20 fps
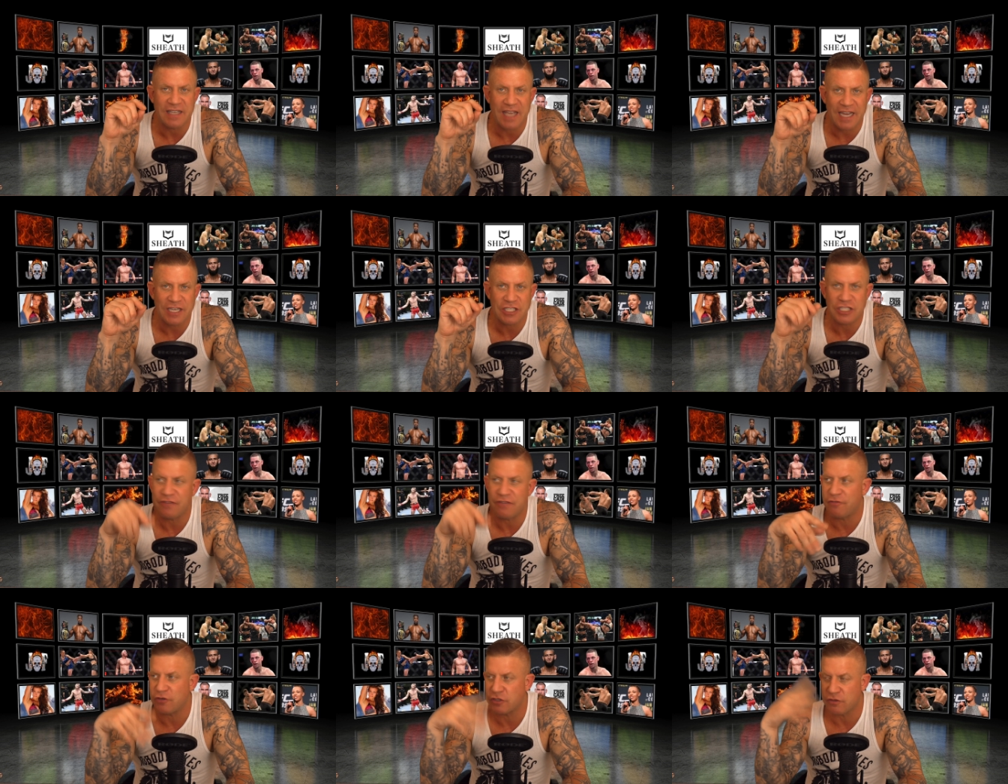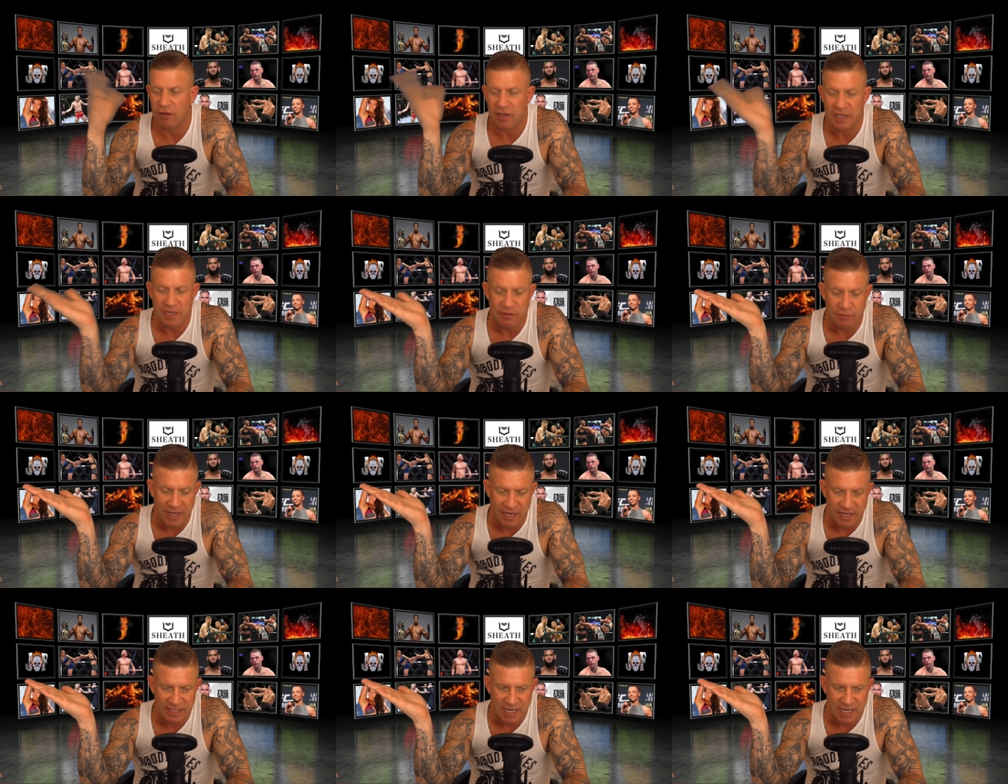Gaethje, first of all, he
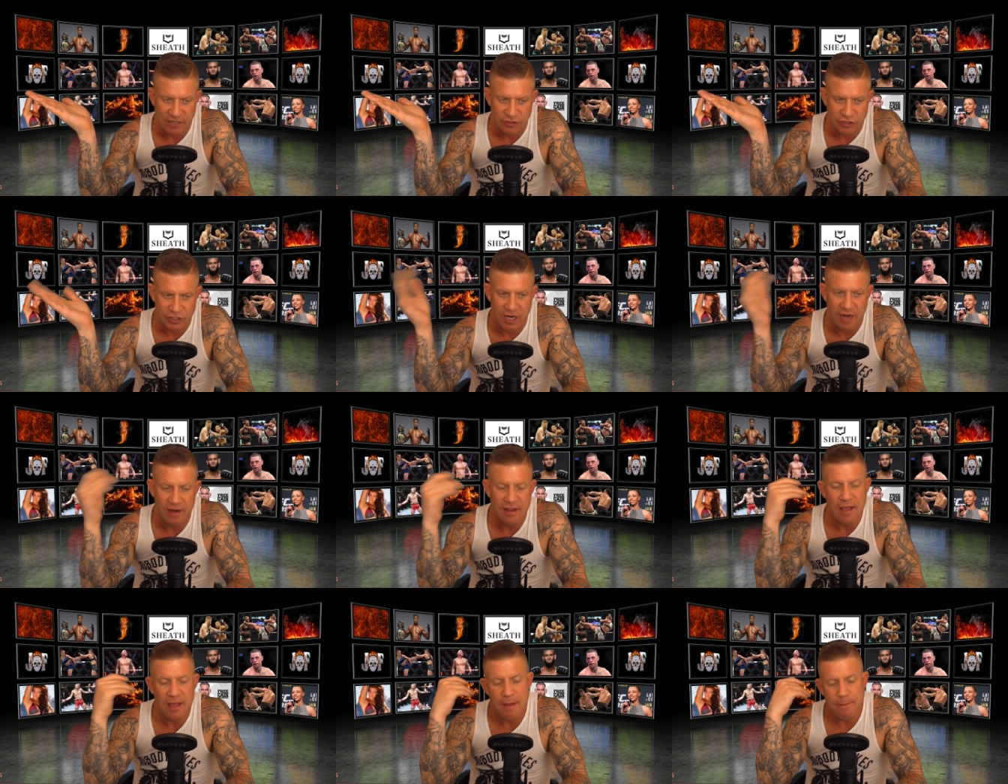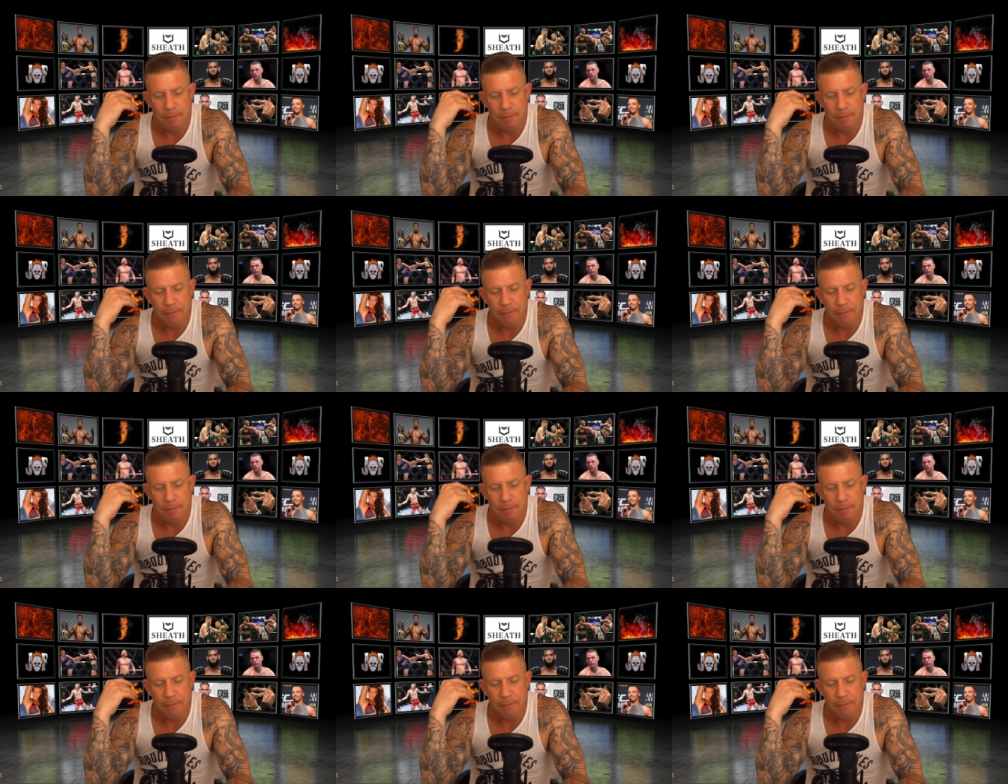would get a title shot.